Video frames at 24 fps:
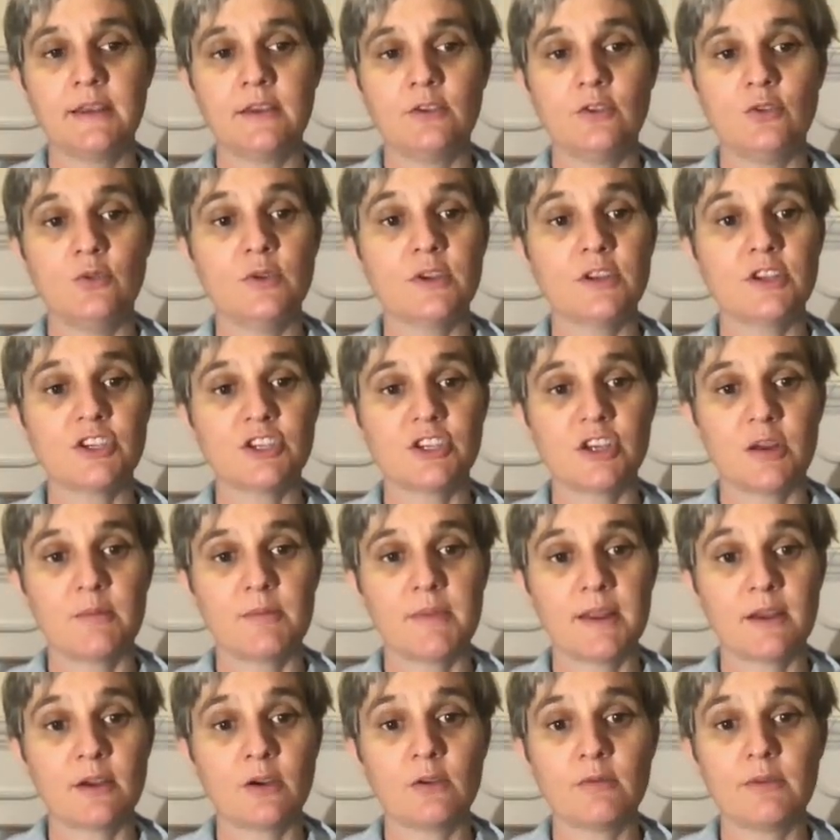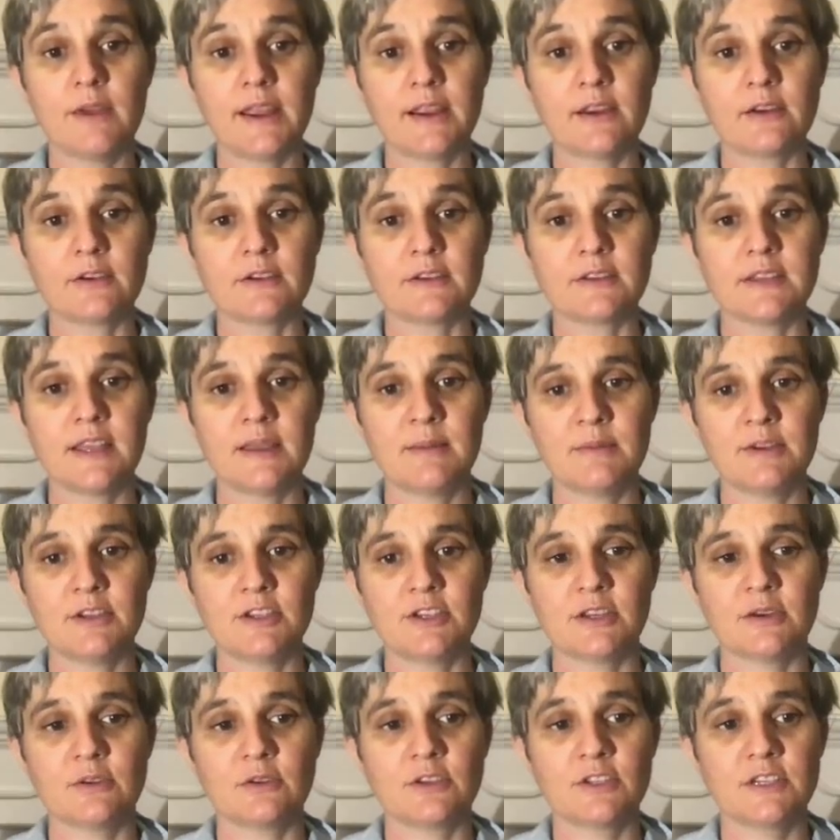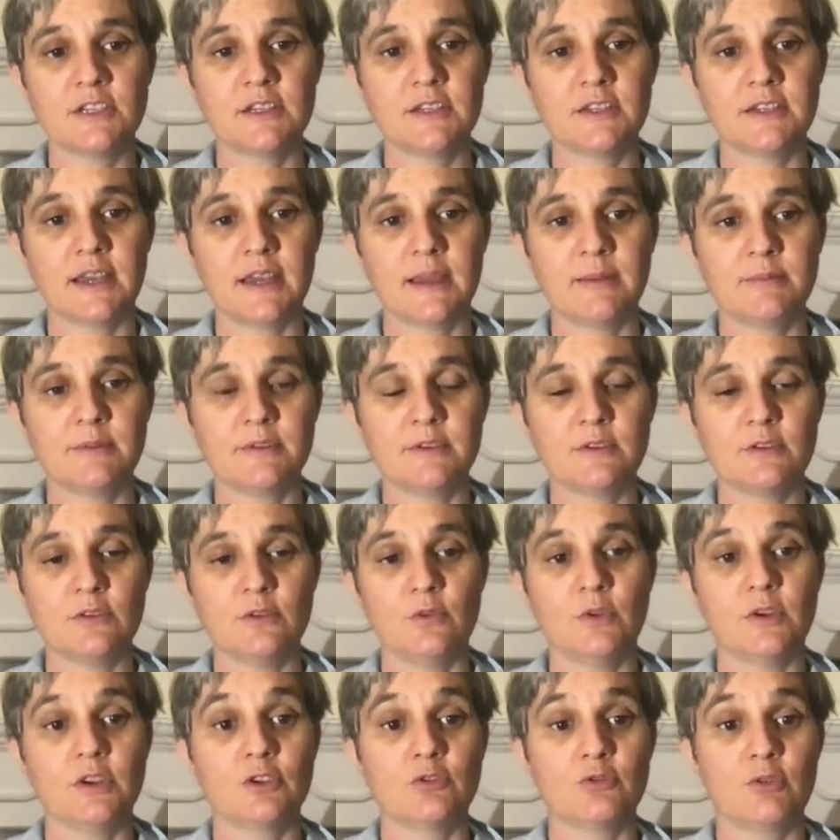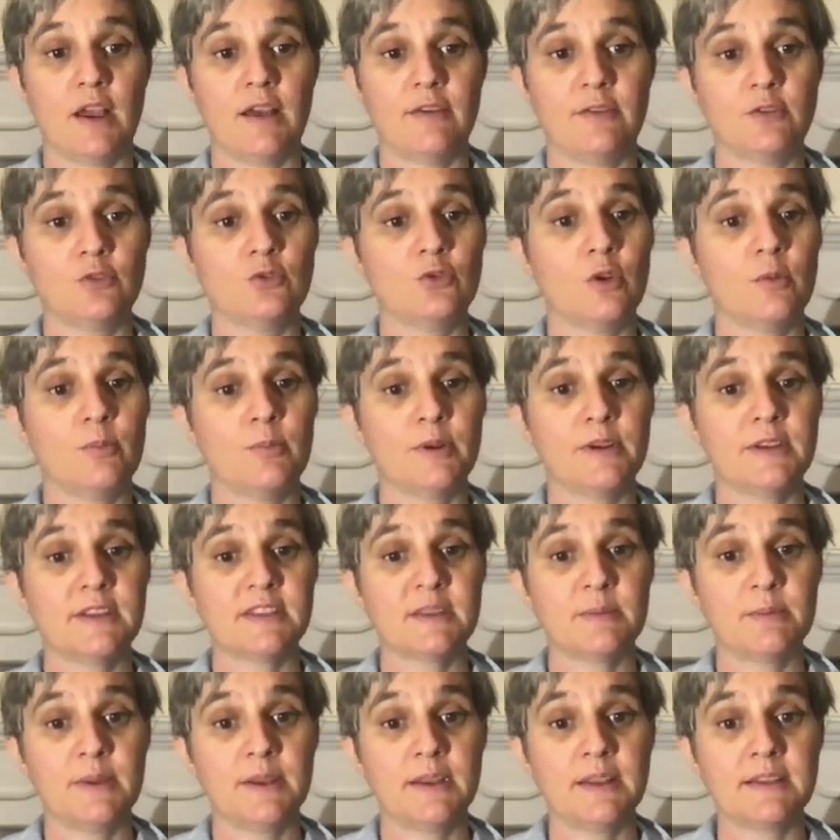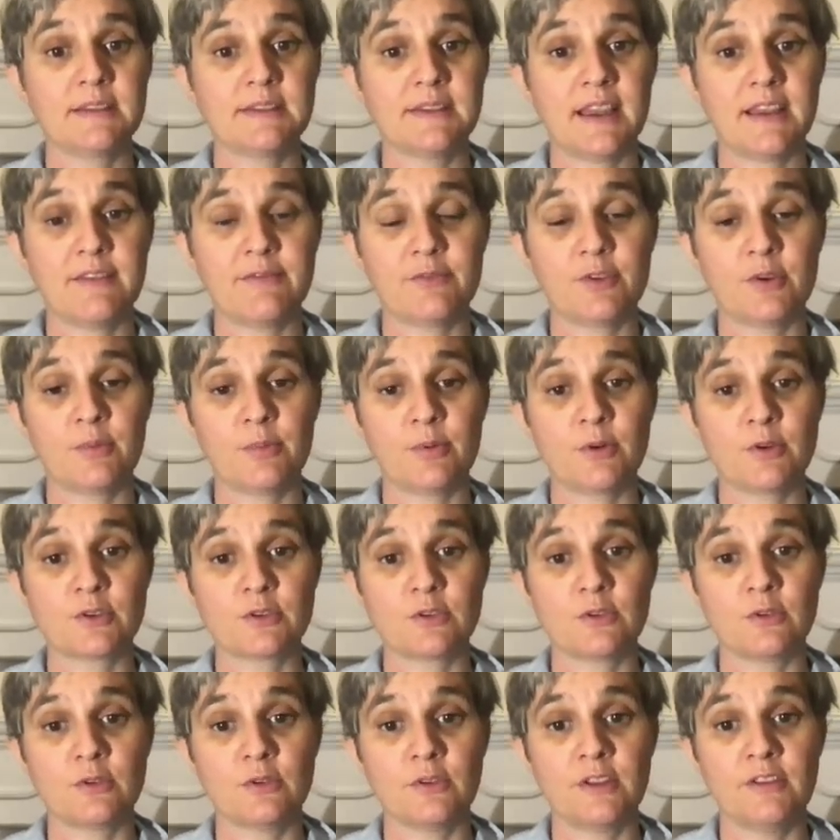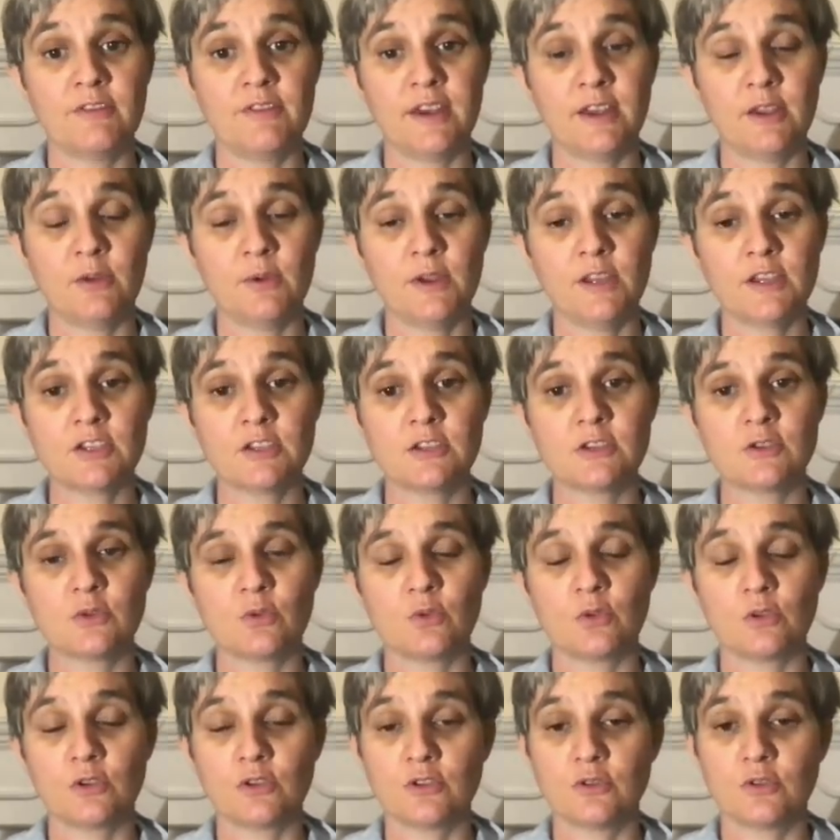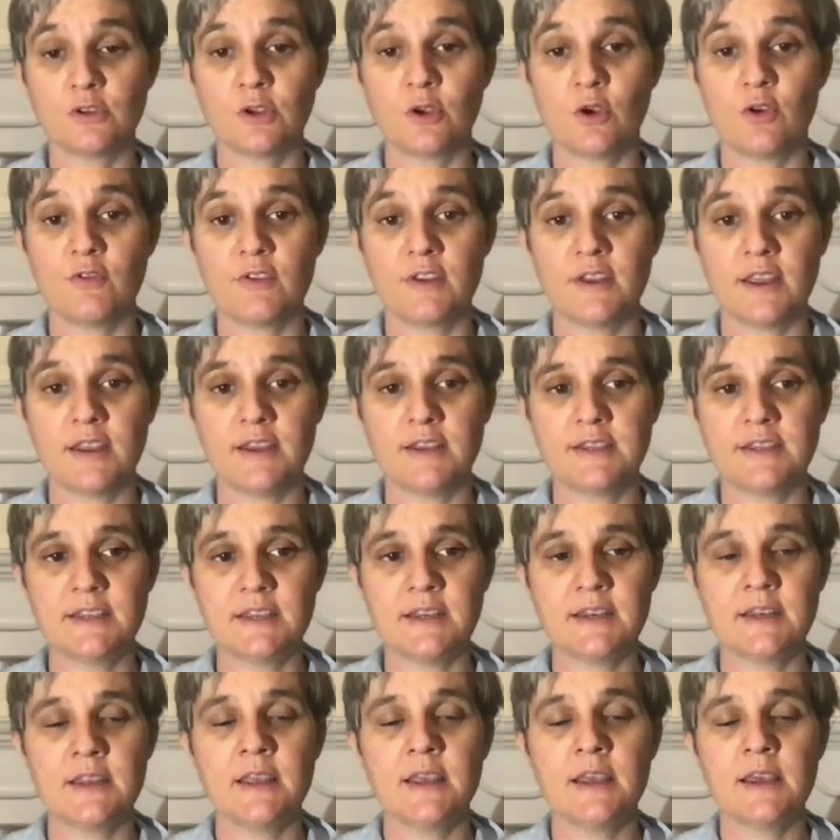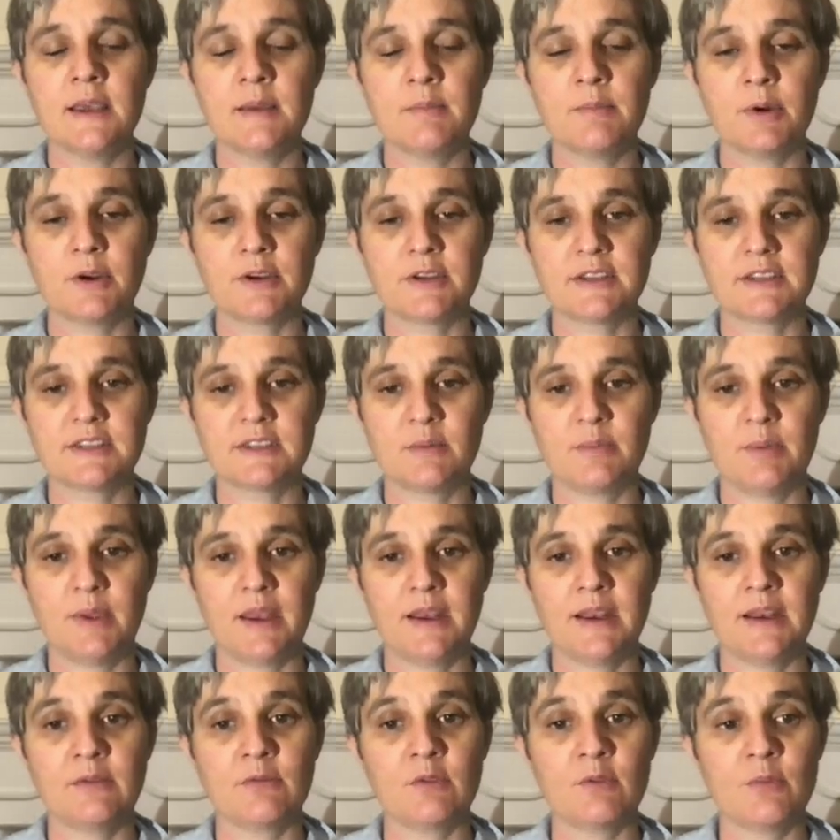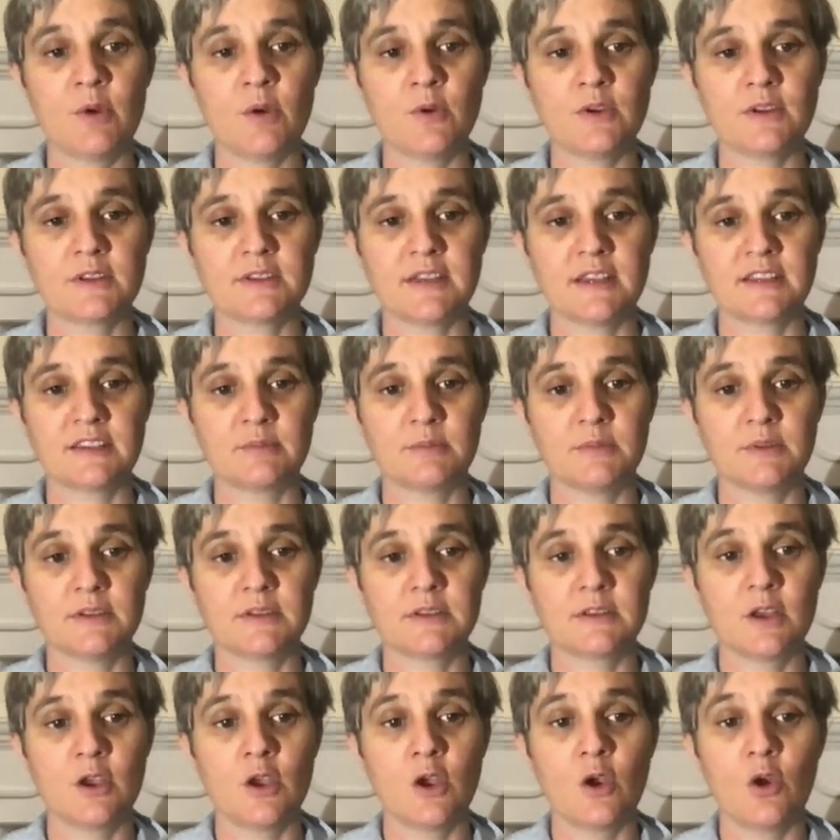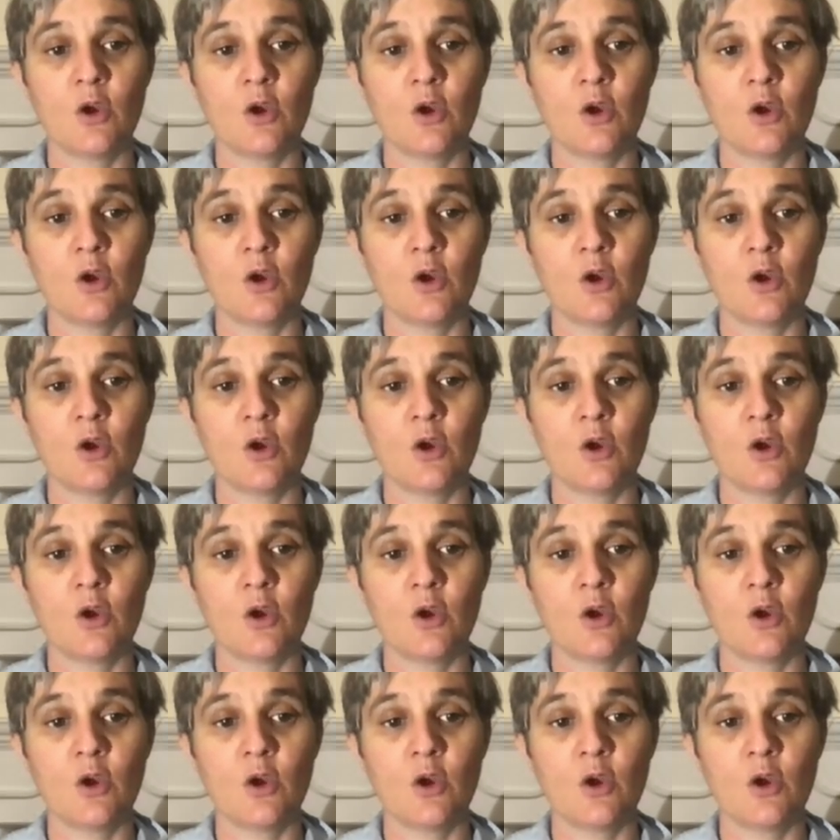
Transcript: You can share medical records, imaging, or genotypes. You can travel to a participating site for in-person evaluations, or during COVID-19, participate in remote assessments.